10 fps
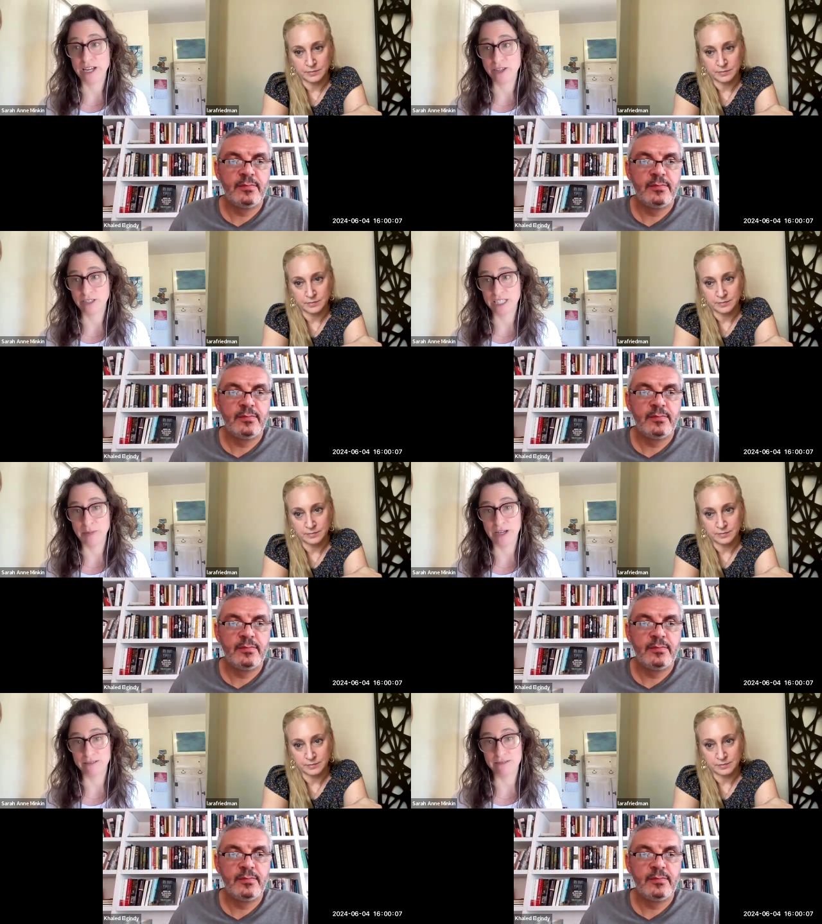Speaker 1: regularly
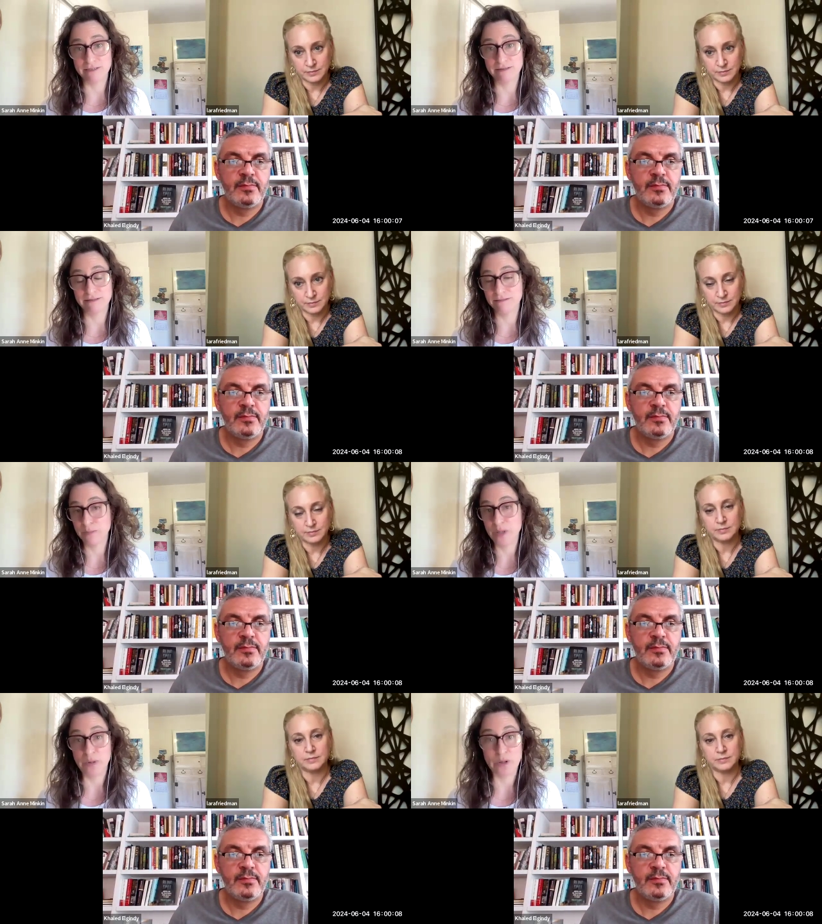about
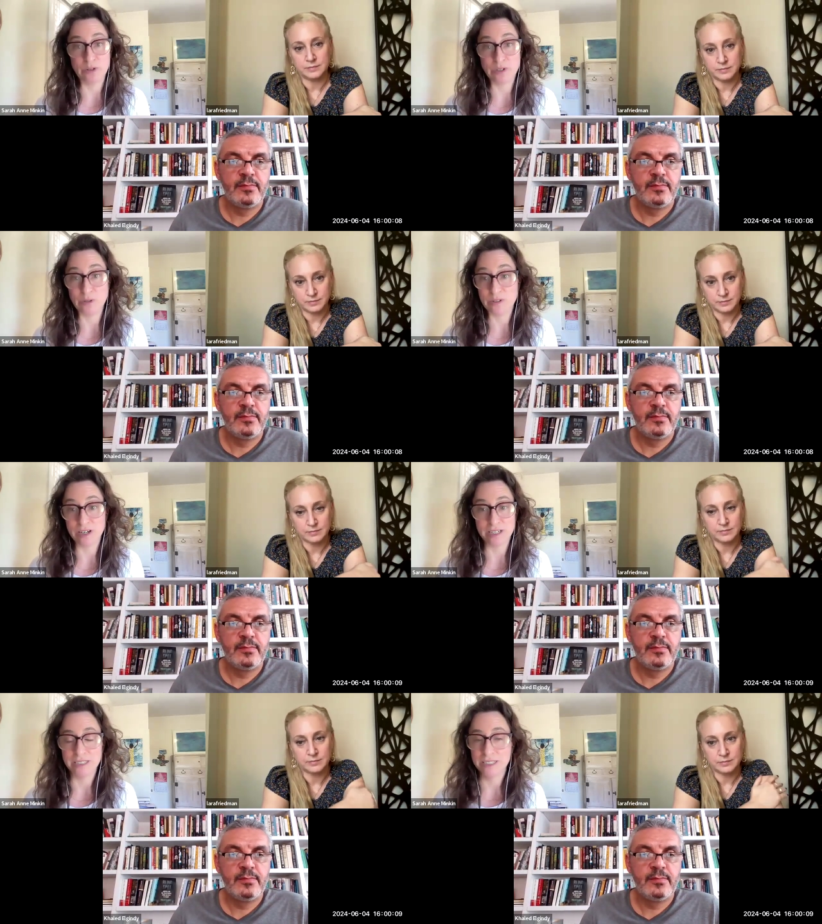people who use
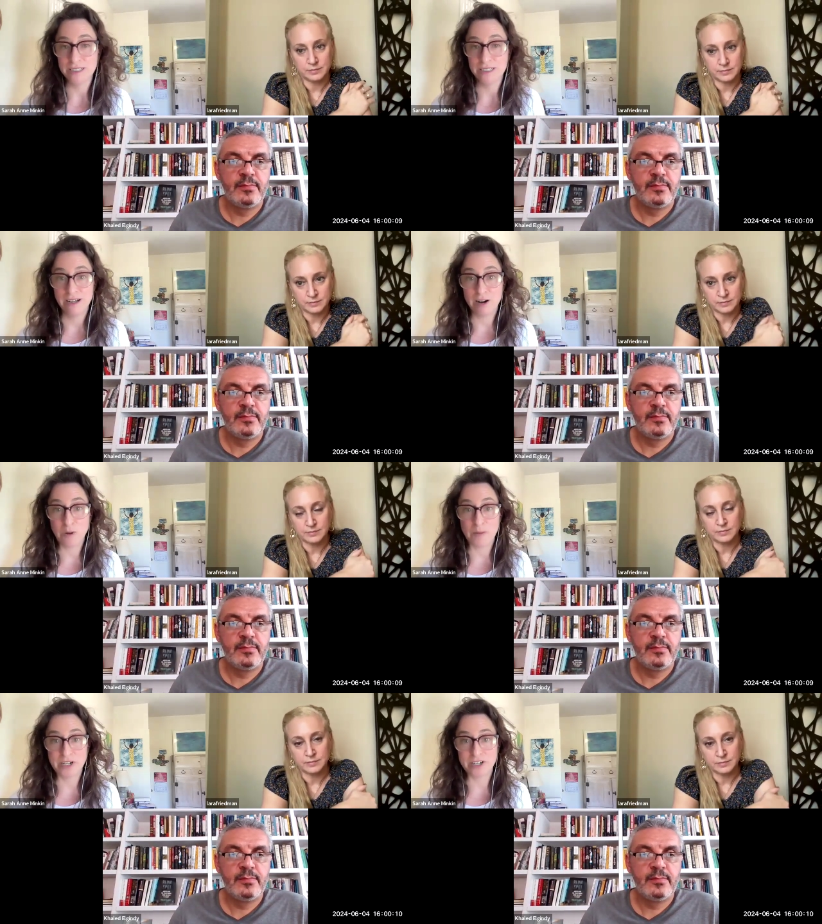our our
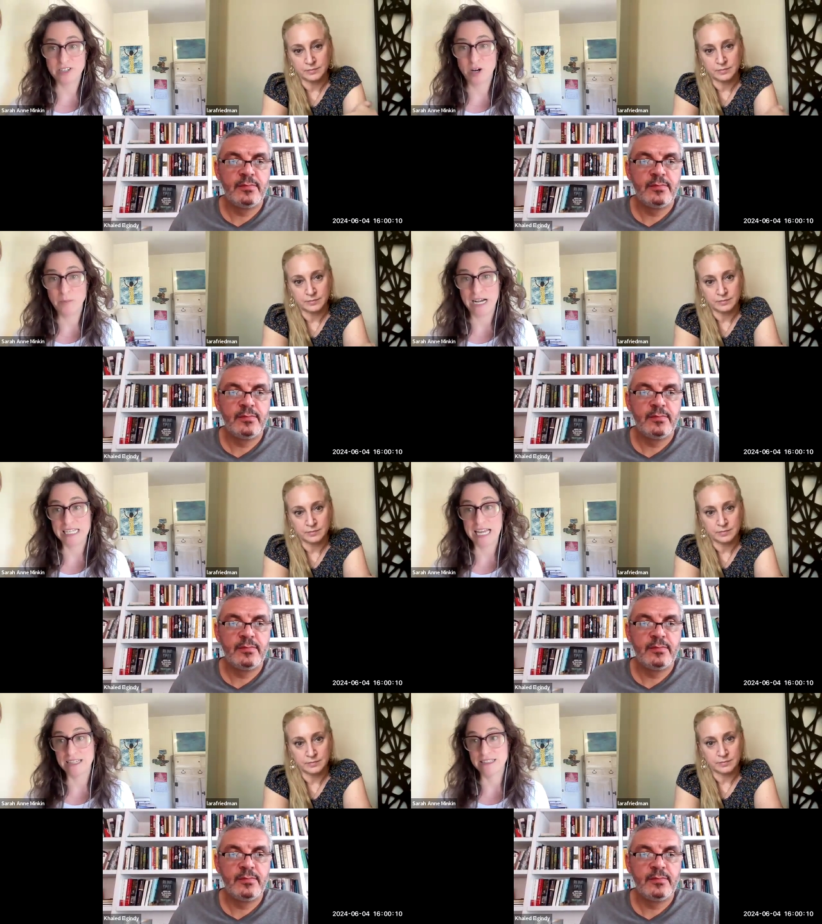webinars and our
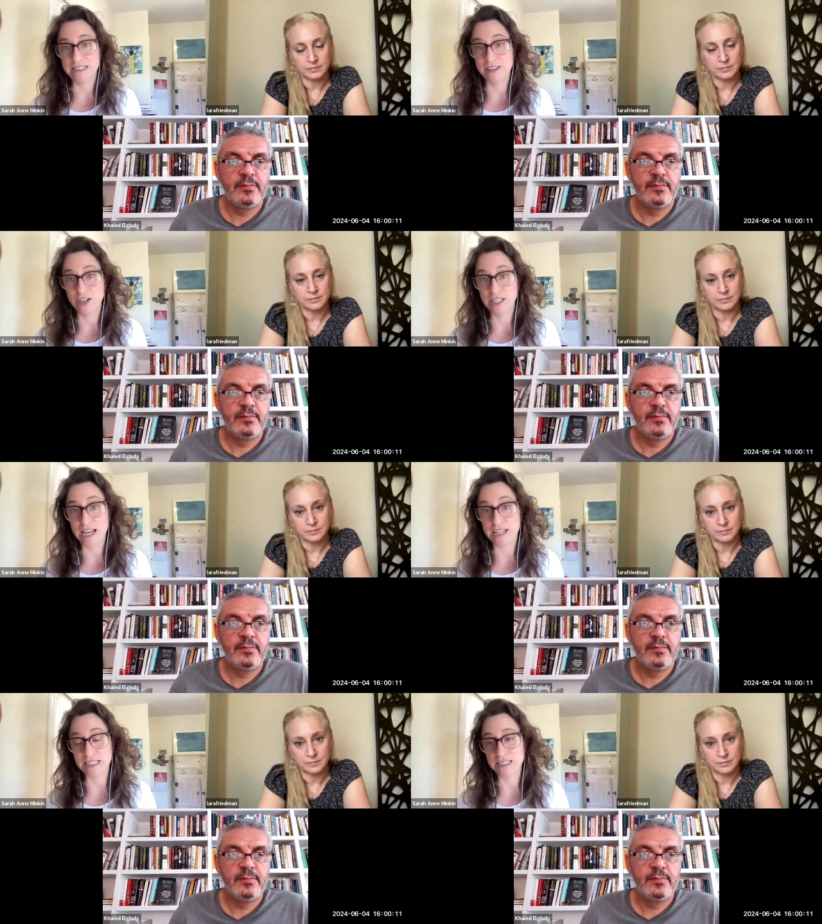podcasts in their
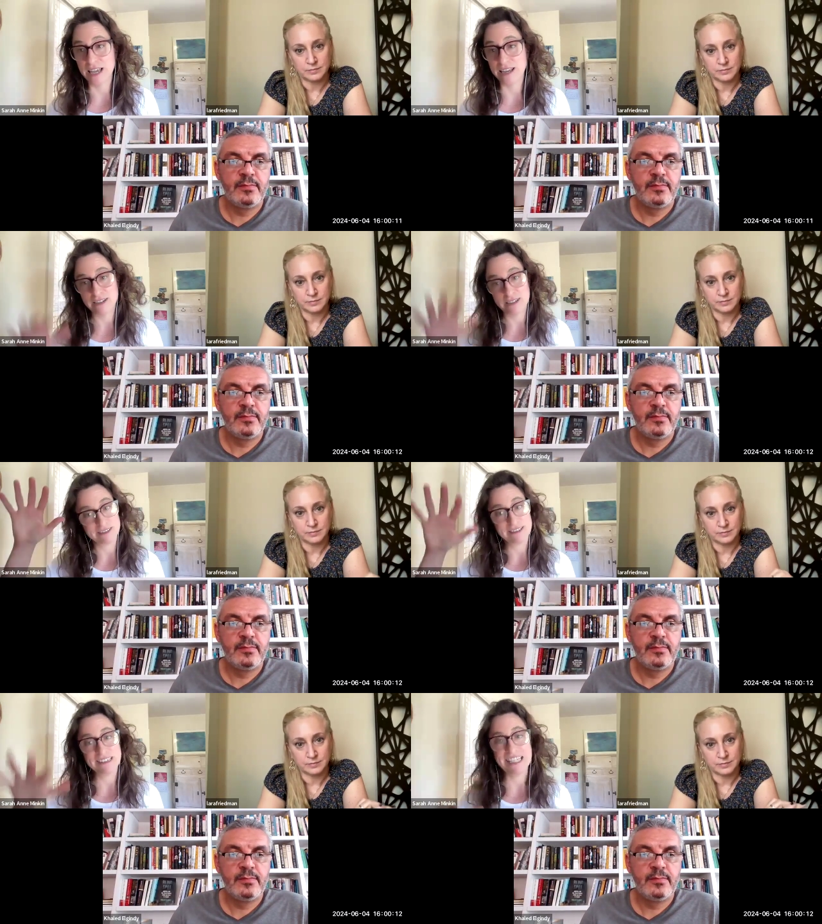classes and our
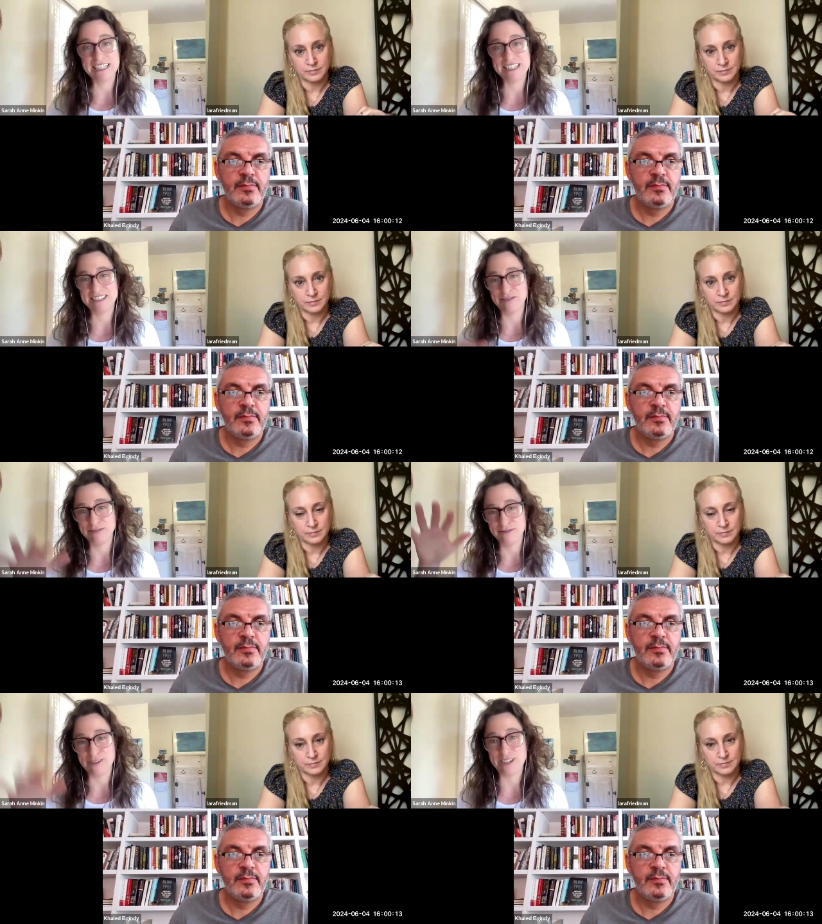lists
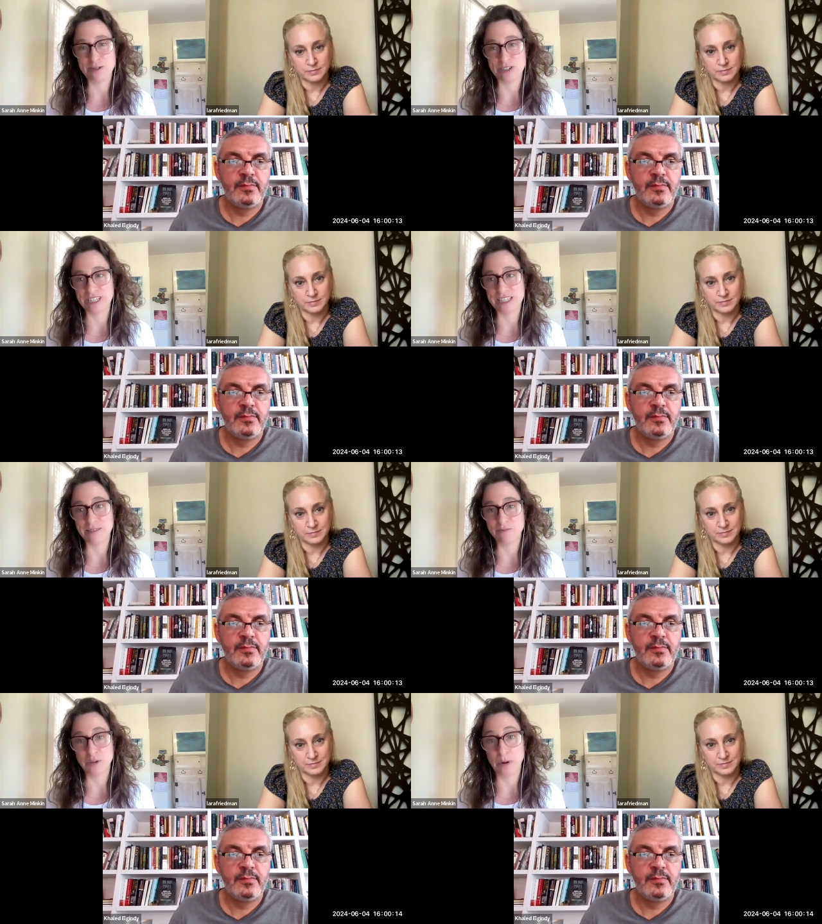of resources
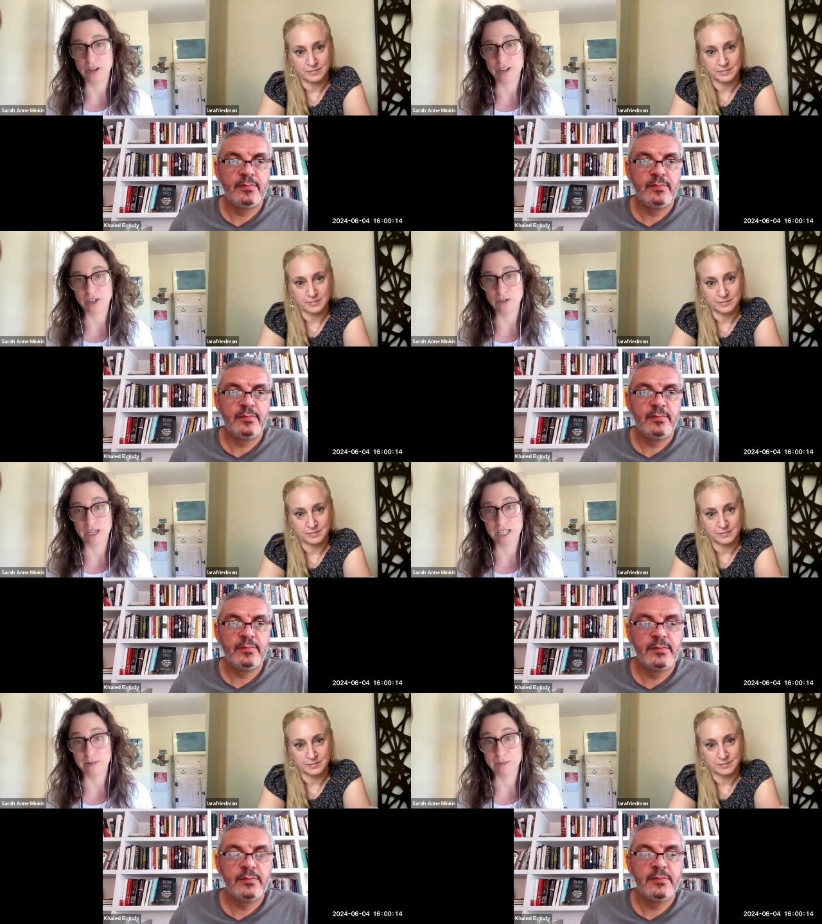for part of their
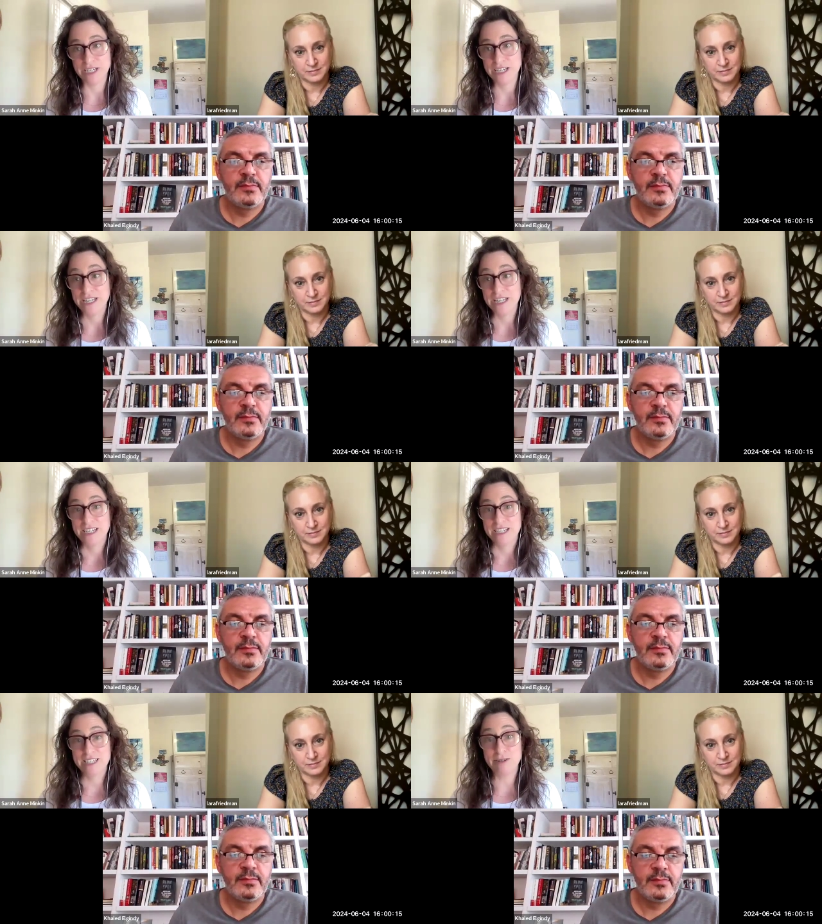curriculum
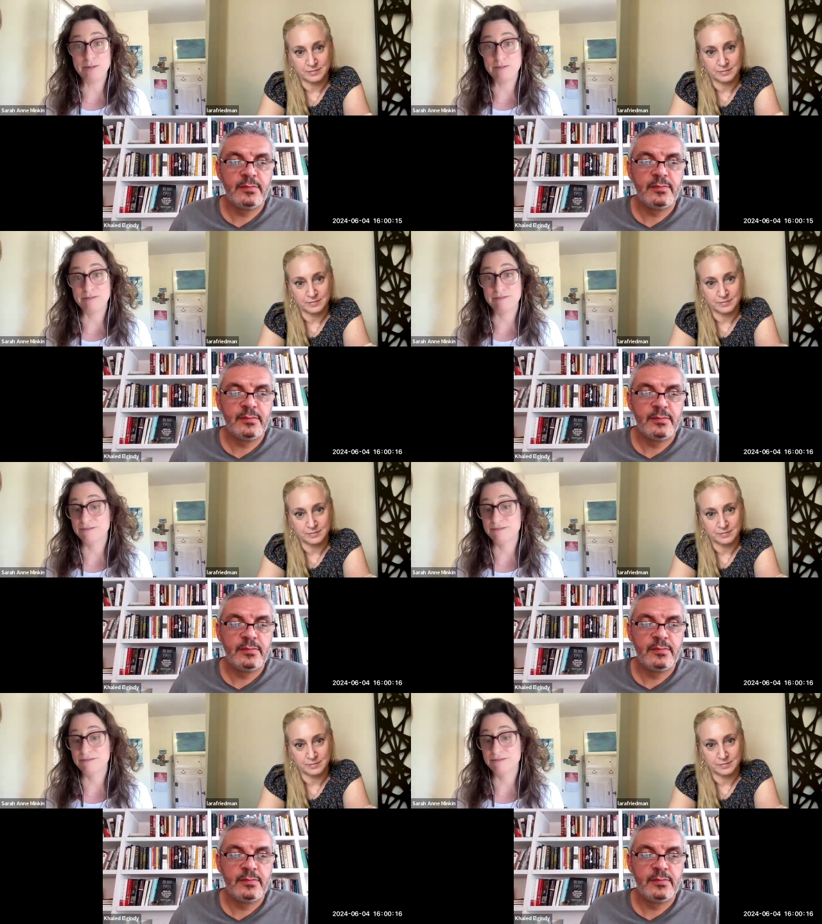so